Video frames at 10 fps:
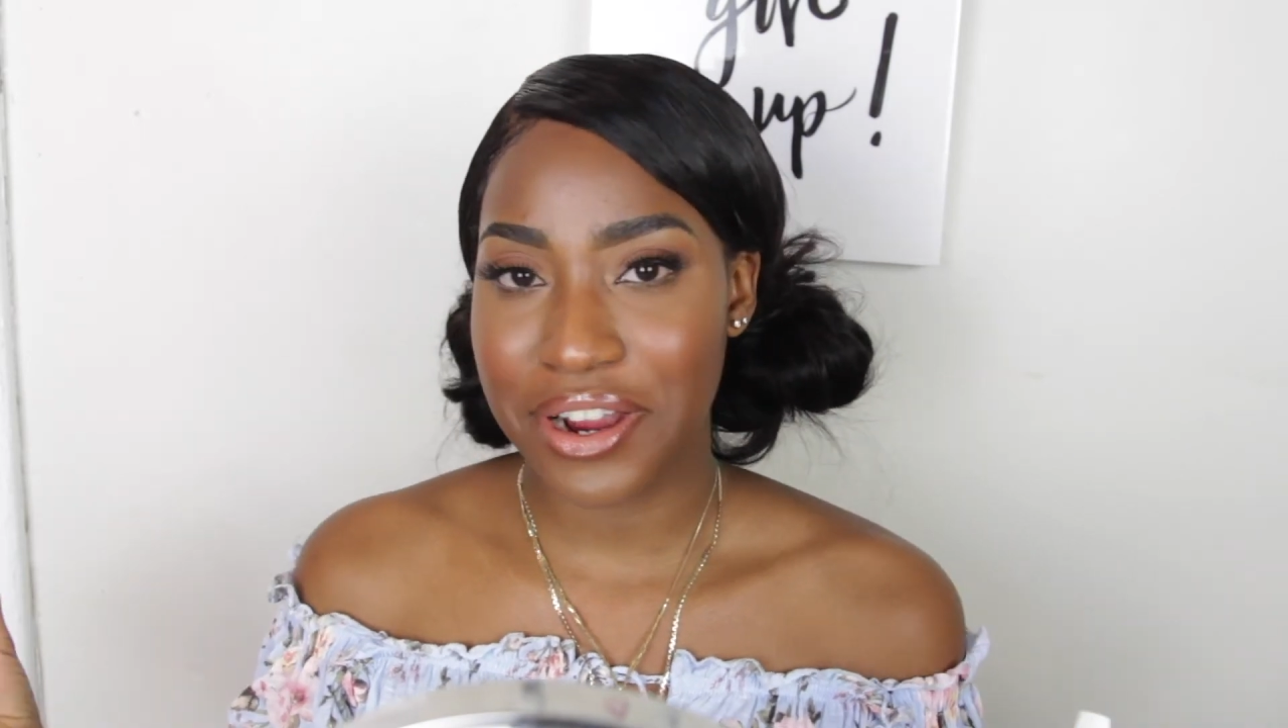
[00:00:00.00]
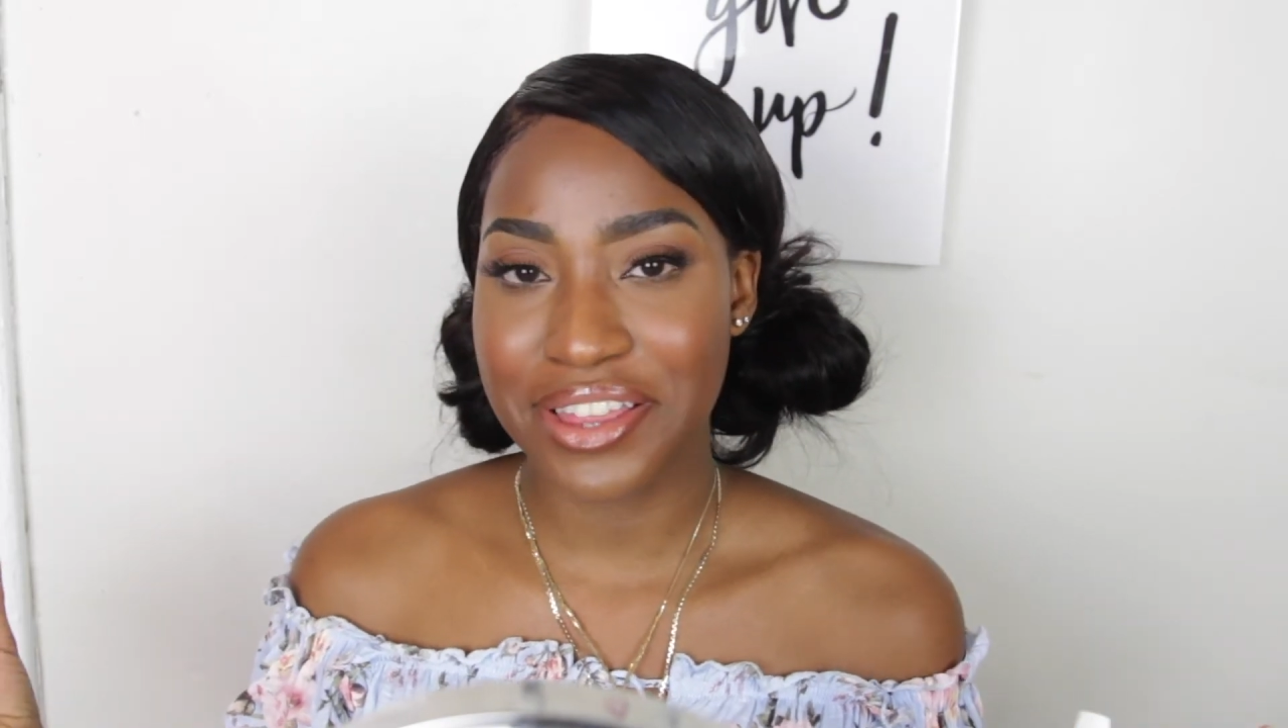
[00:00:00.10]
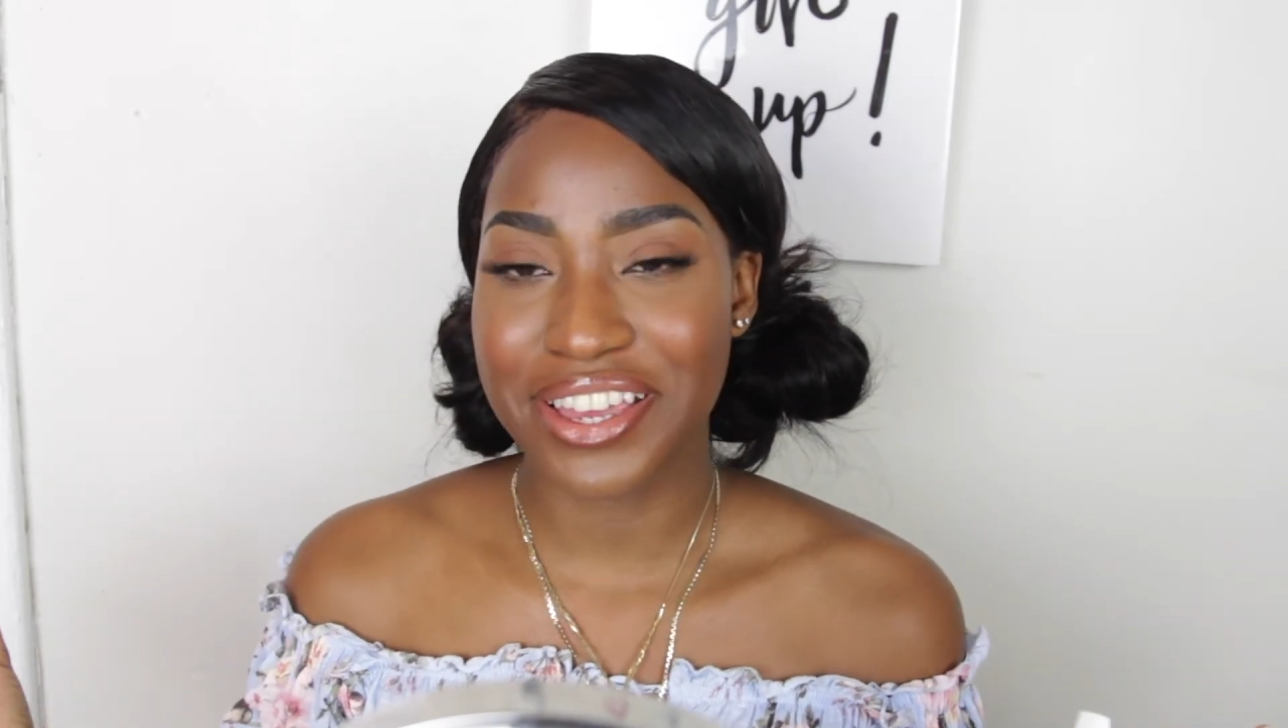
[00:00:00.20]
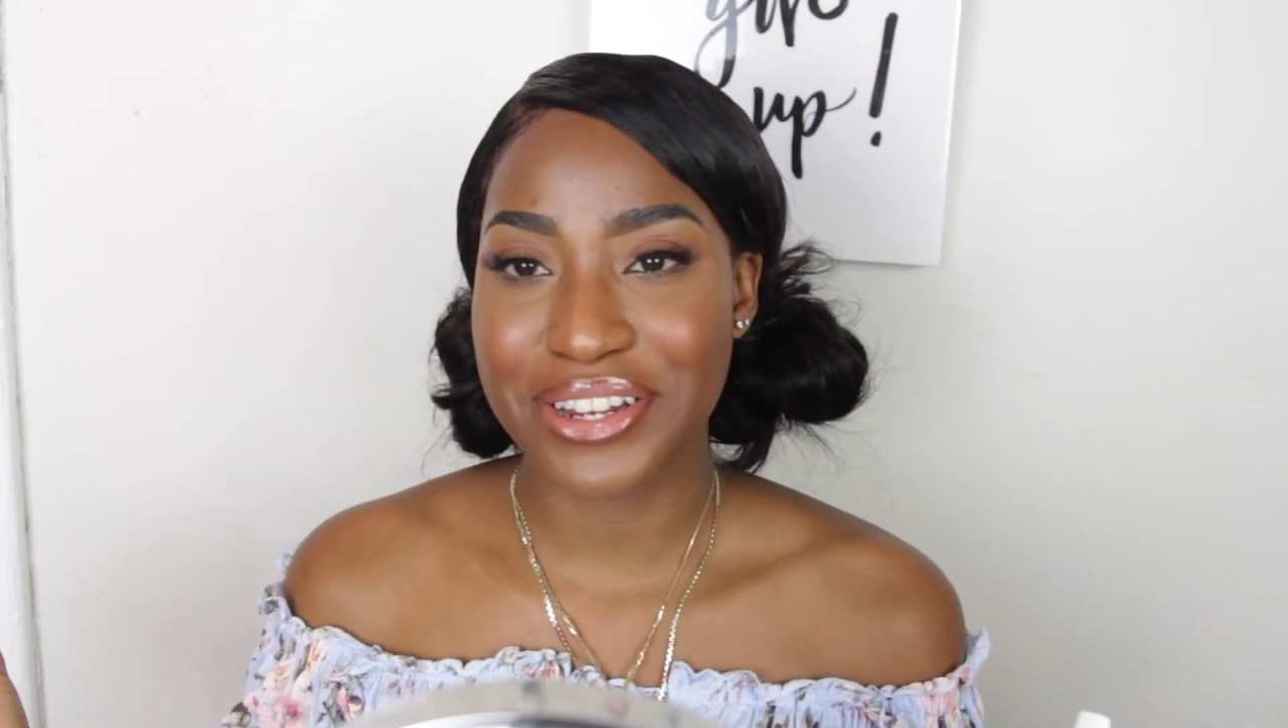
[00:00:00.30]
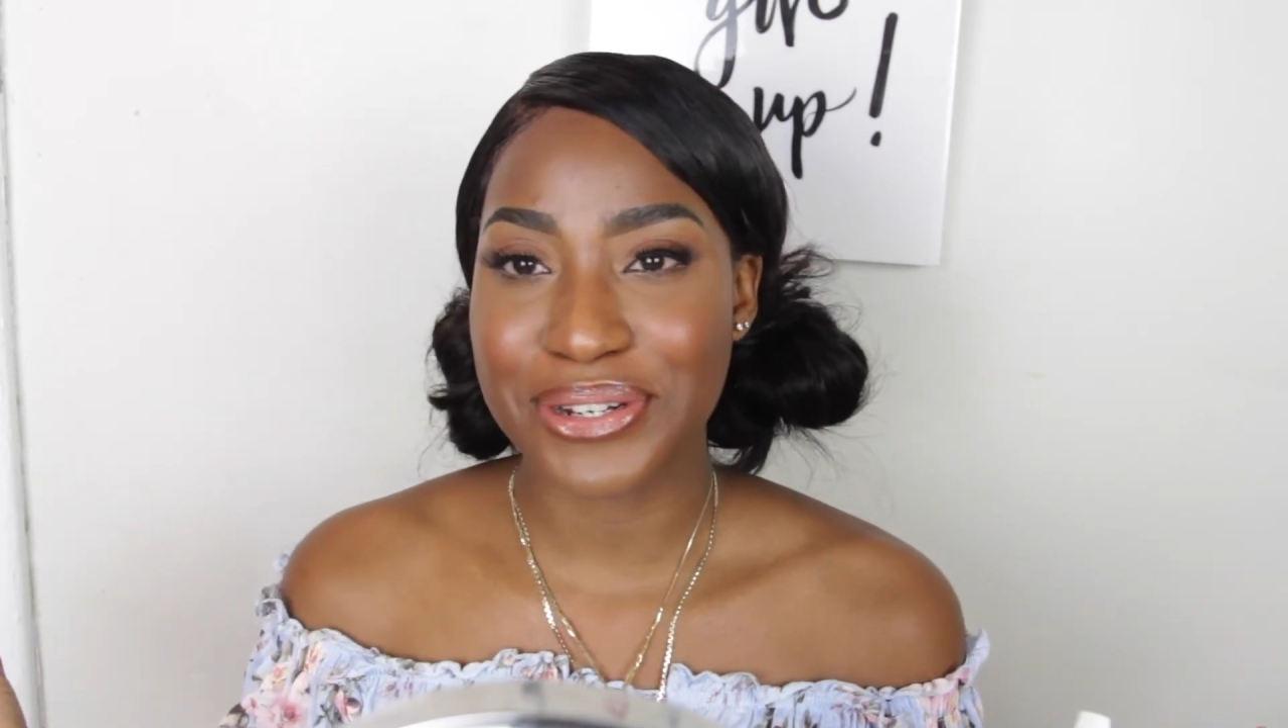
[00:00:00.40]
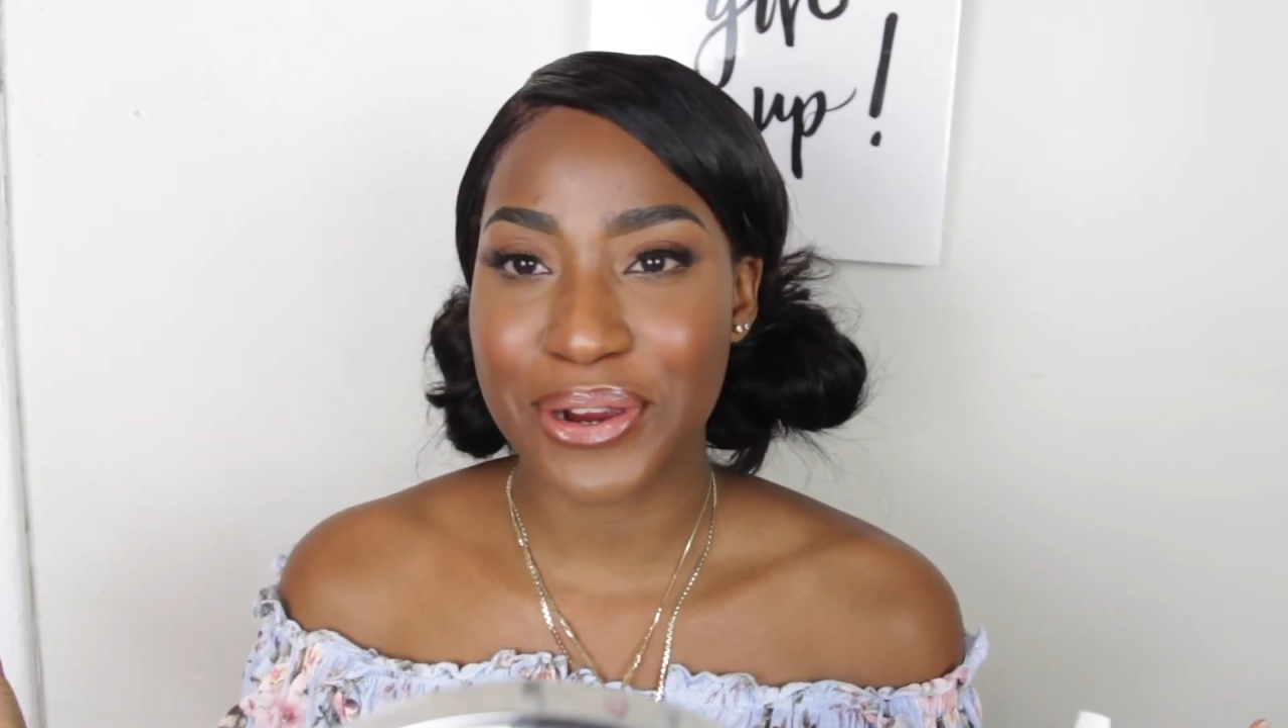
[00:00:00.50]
it in the intro